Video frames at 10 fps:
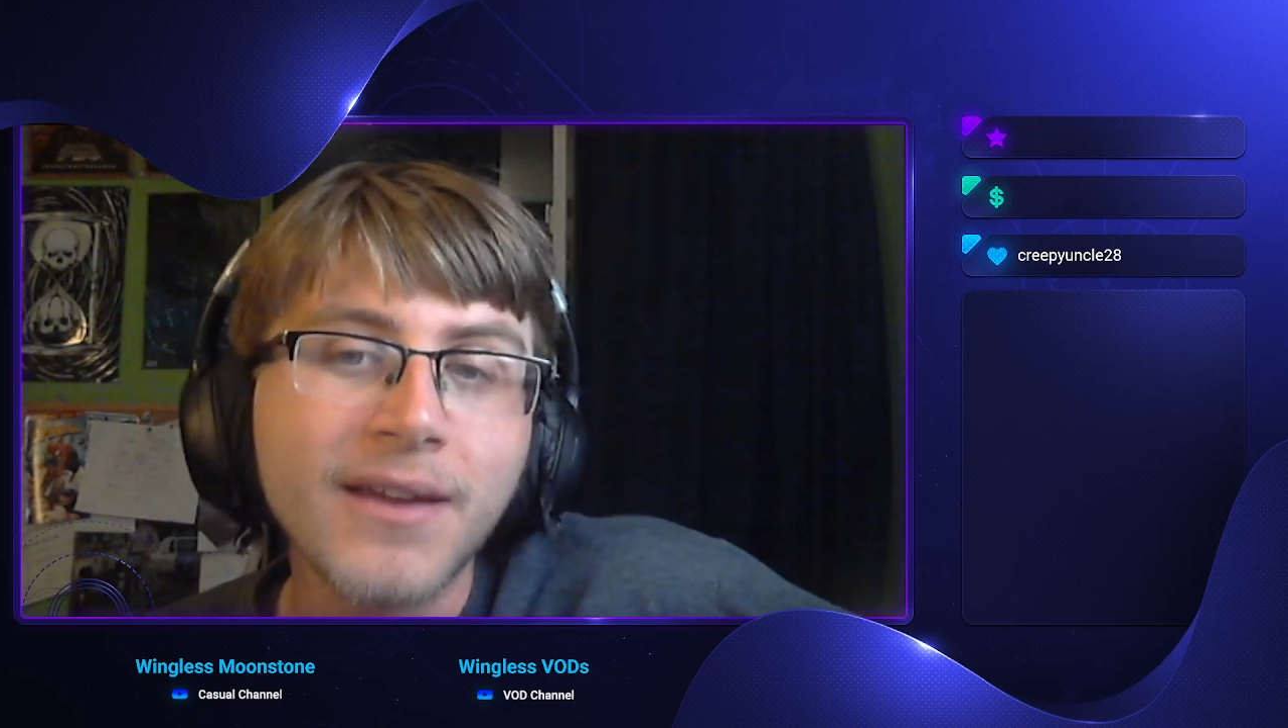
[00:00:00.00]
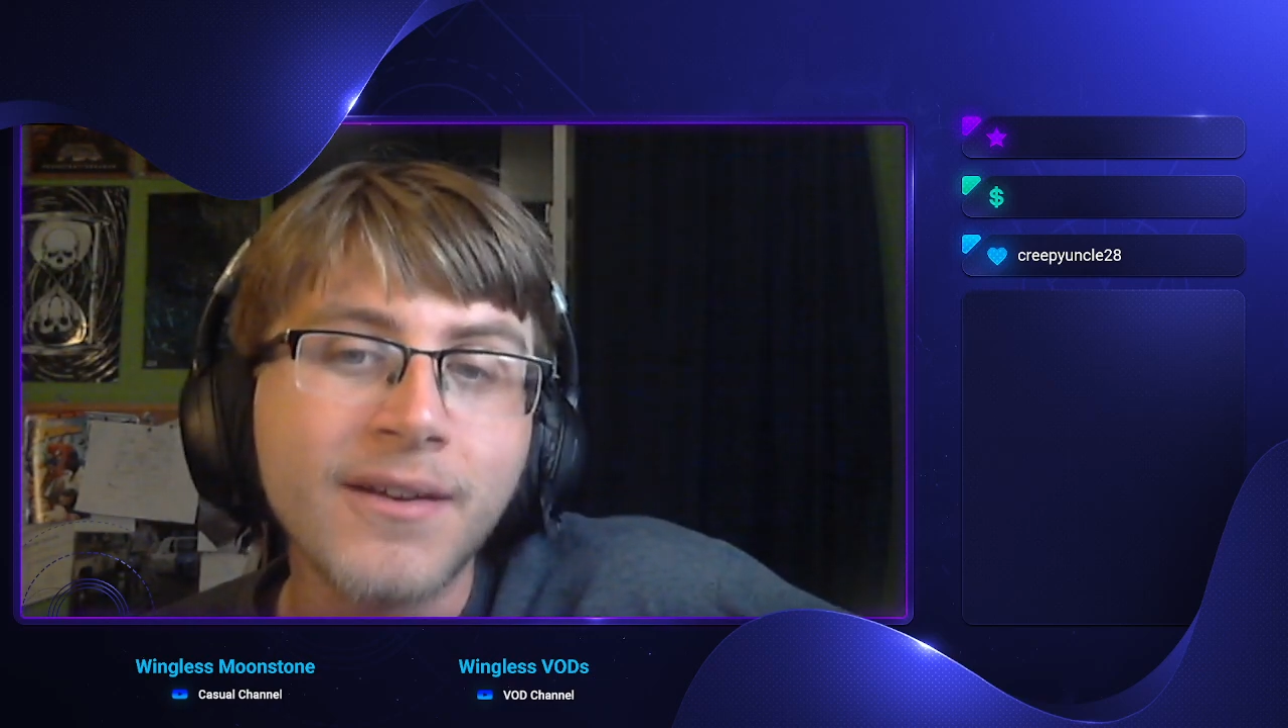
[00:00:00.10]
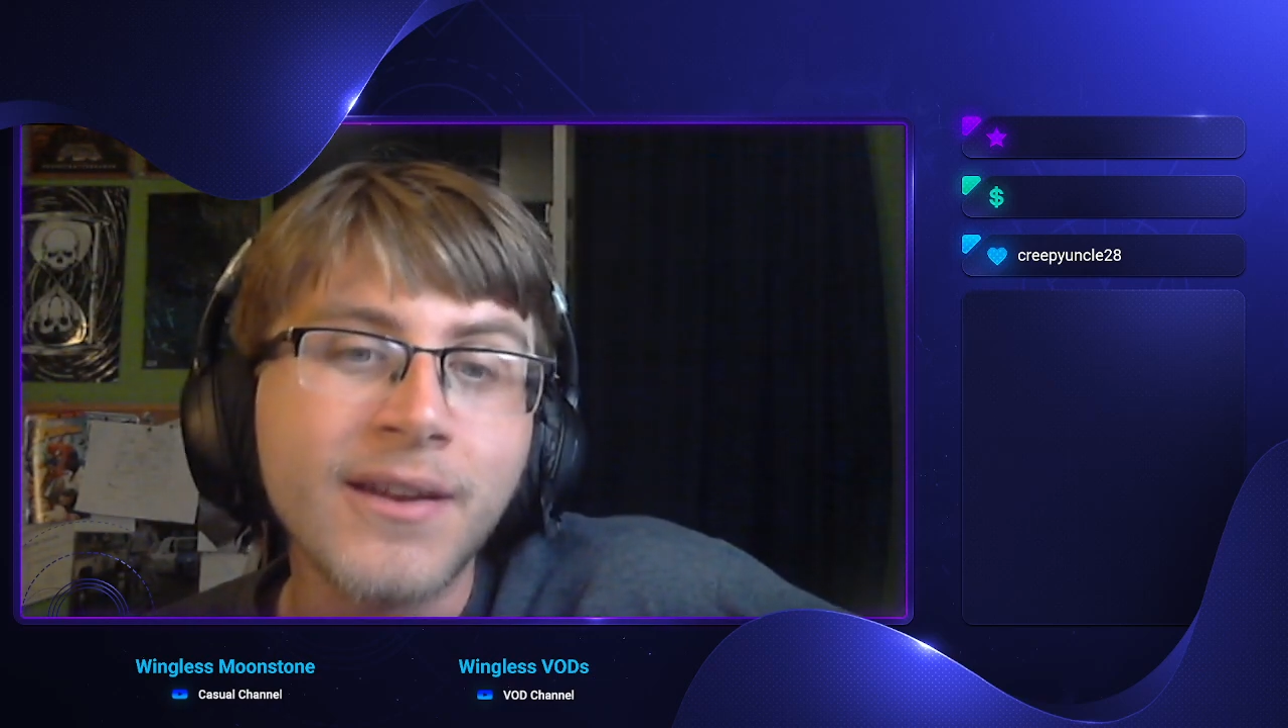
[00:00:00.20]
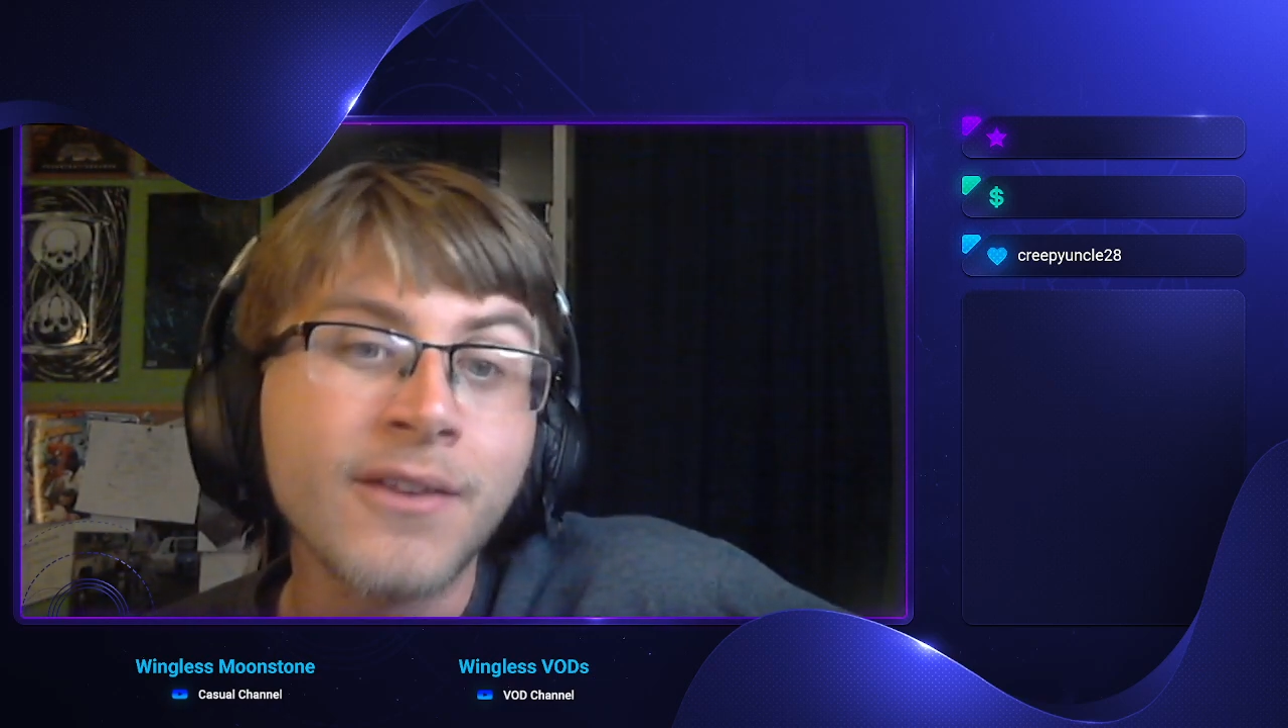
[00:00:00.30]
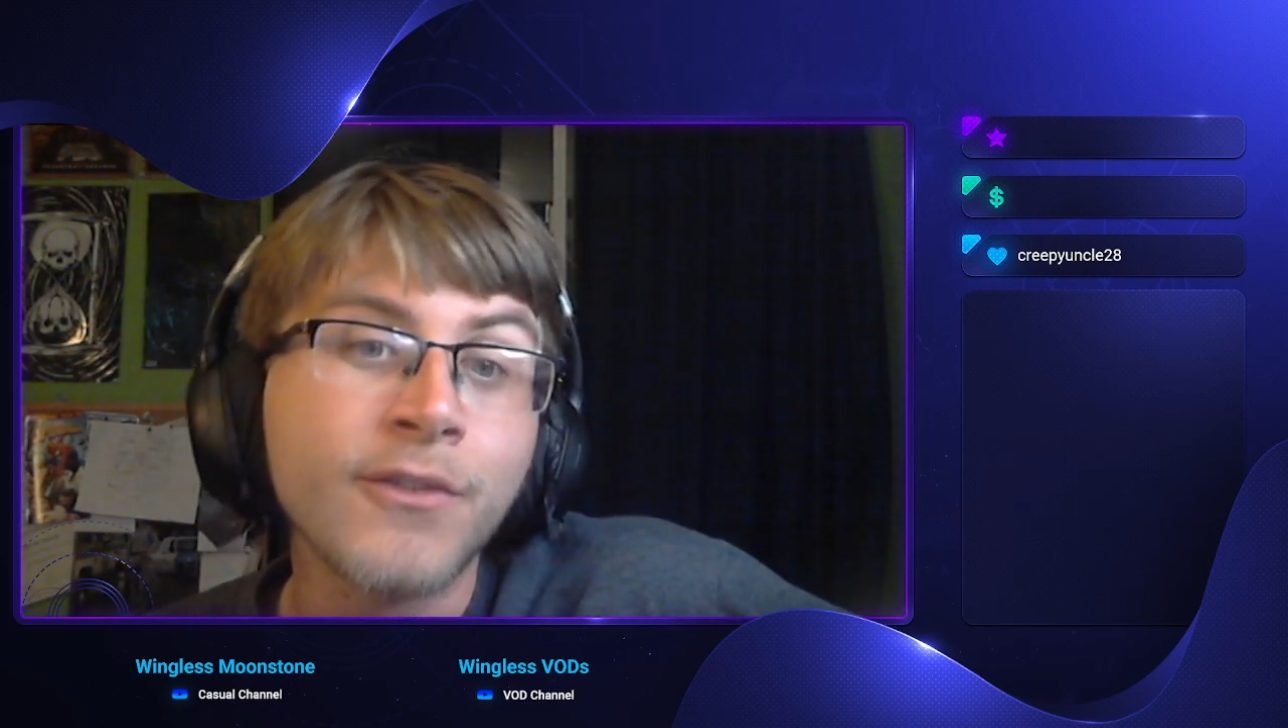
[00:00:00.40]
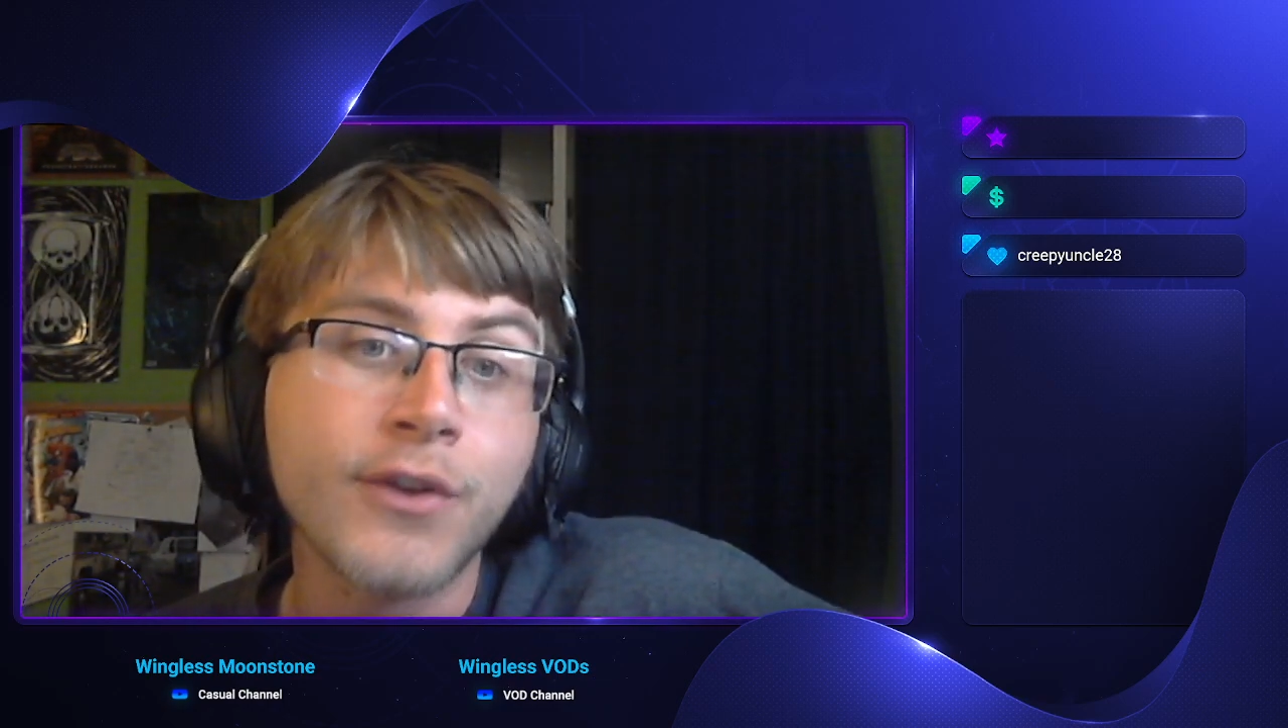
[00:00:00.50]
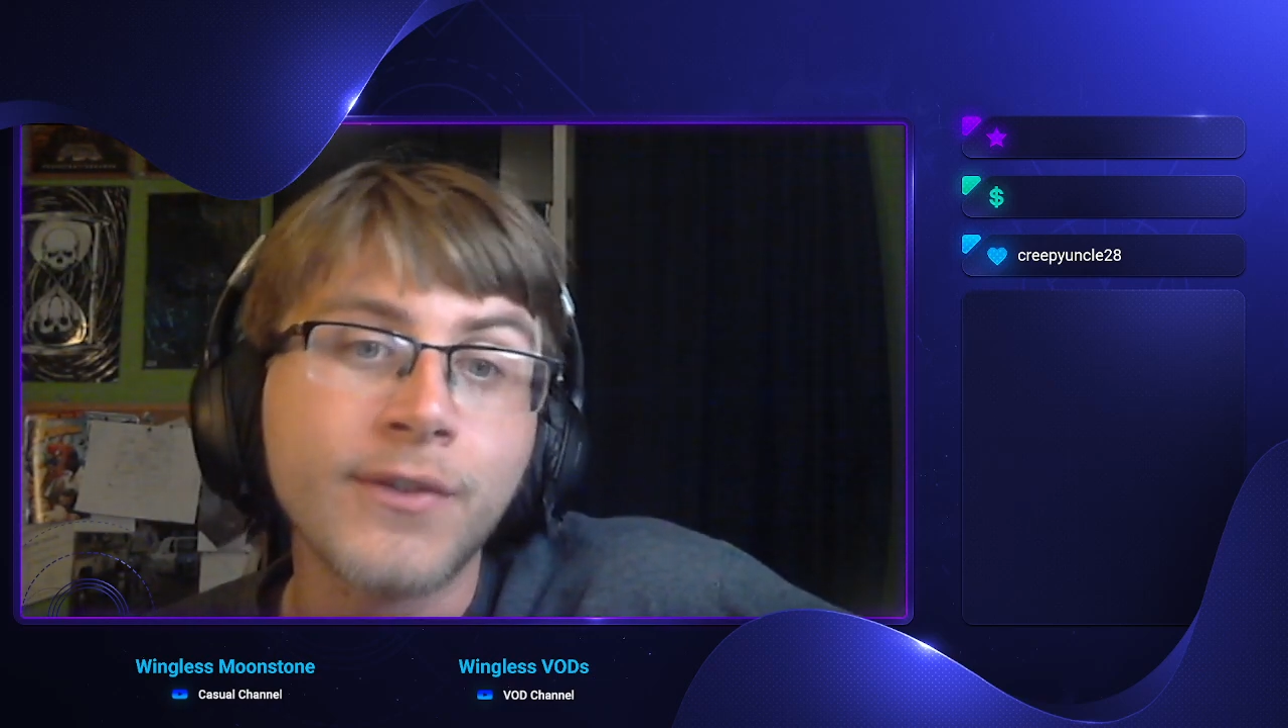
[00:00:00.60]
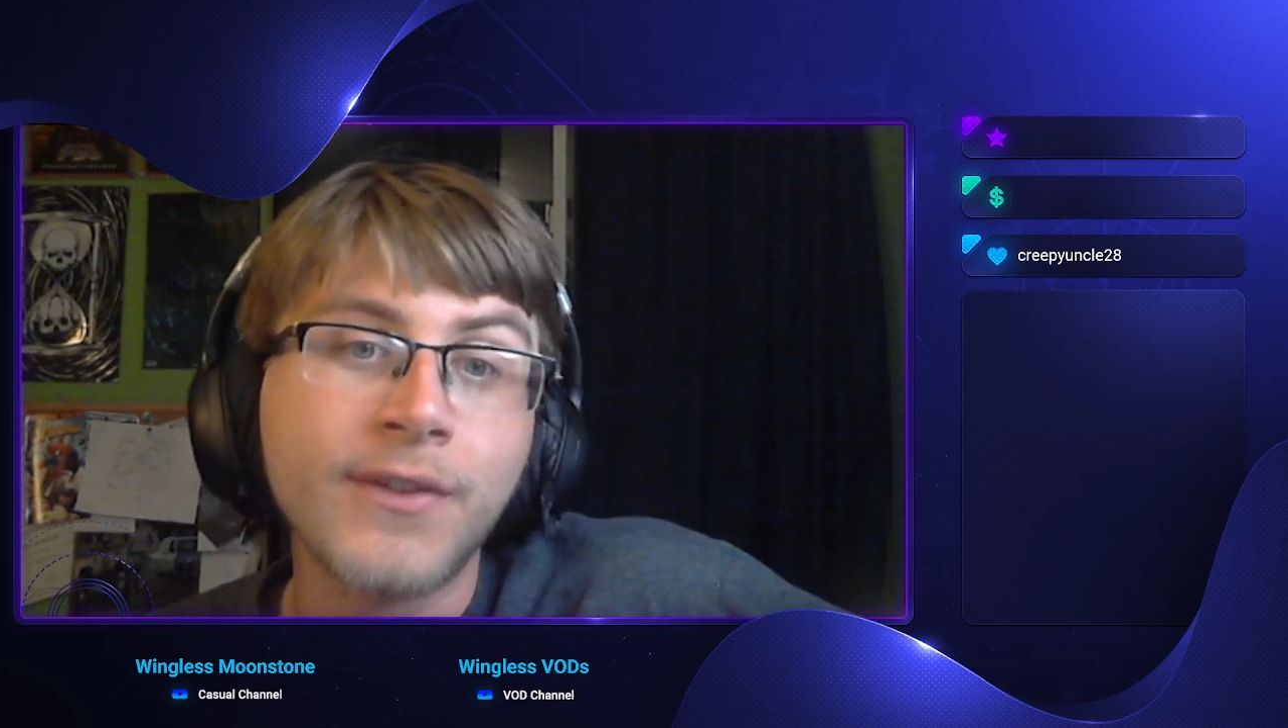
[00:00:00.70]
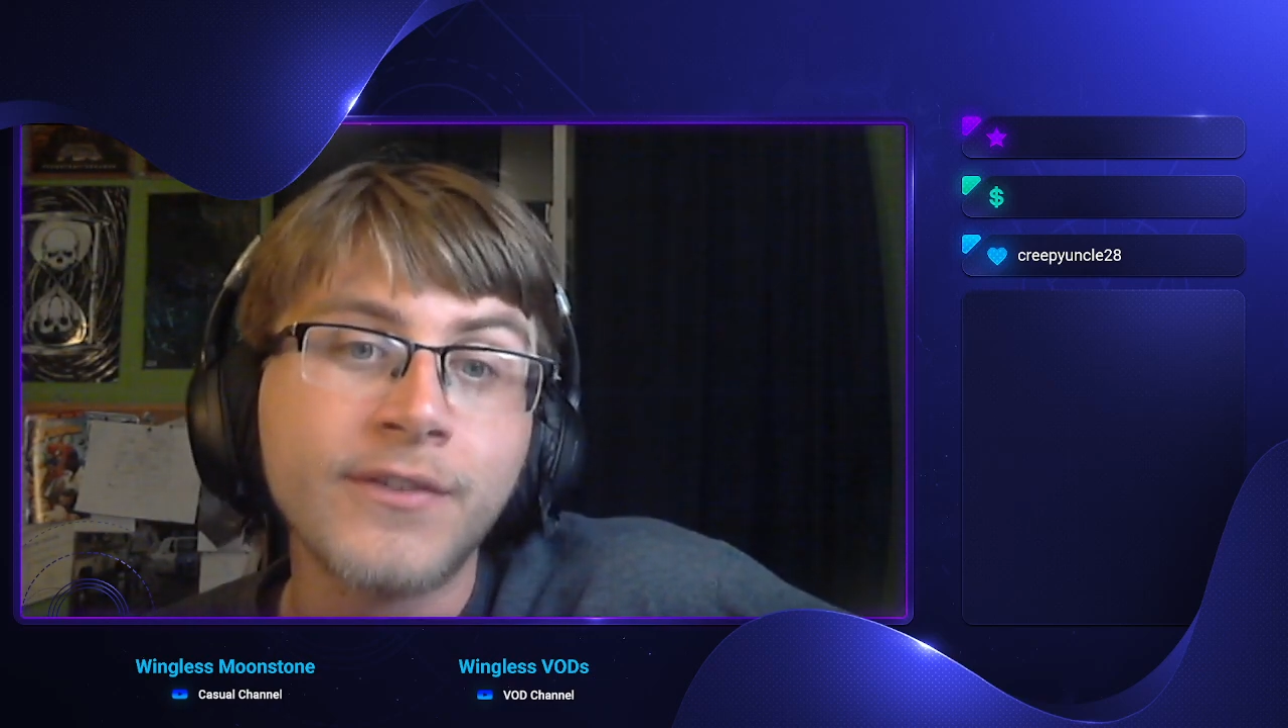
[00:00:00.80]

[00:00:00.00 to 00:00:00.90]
to deconstruct the